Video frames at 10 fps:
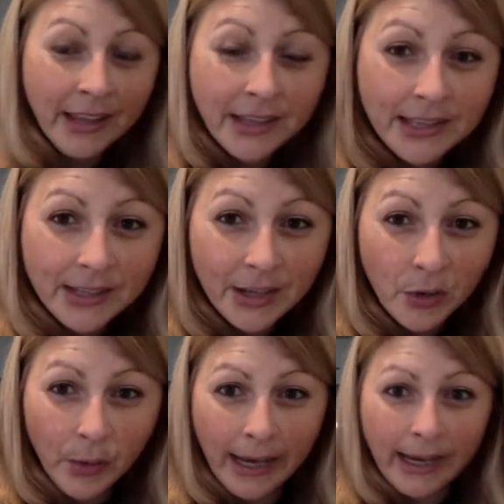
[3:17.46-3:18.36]
this is a
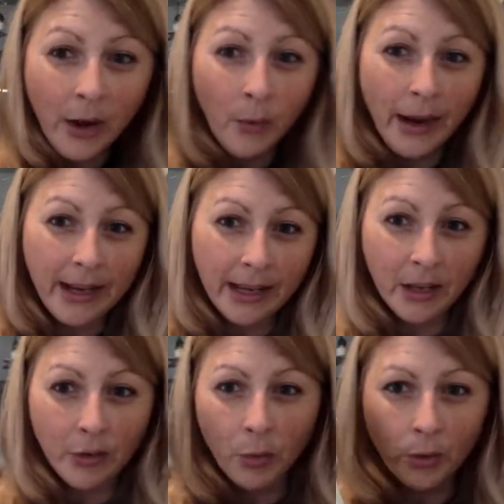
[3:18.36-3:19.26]
great way to
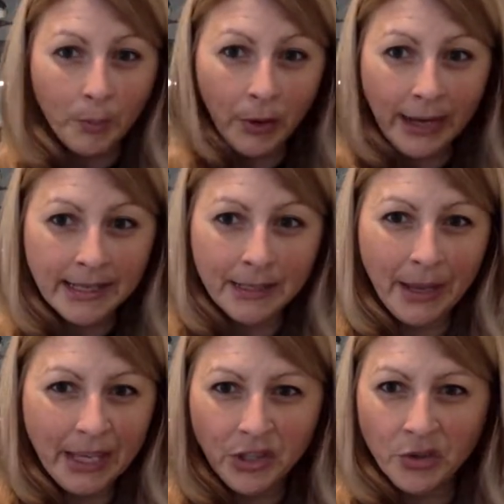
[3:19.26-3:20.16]
incorporate some
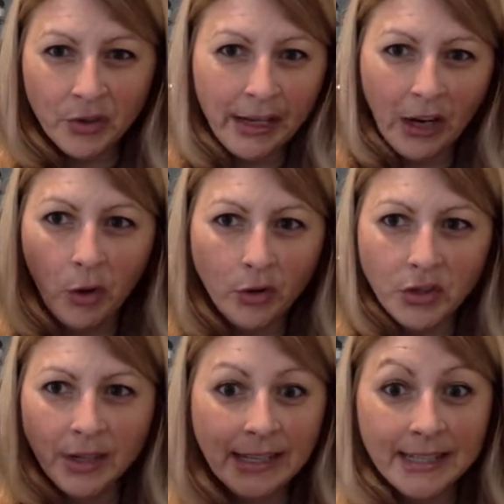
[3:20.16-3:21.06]
history and culture
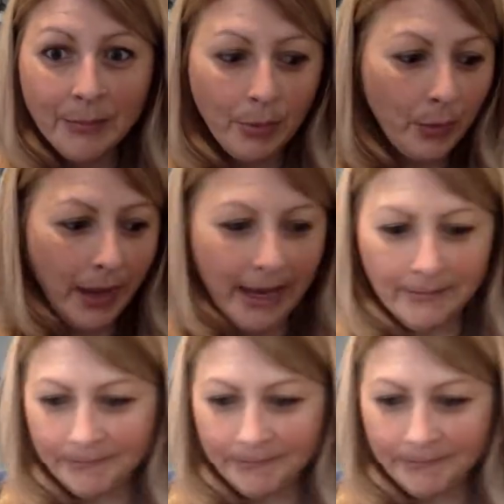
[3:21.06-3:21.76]
in a simple way.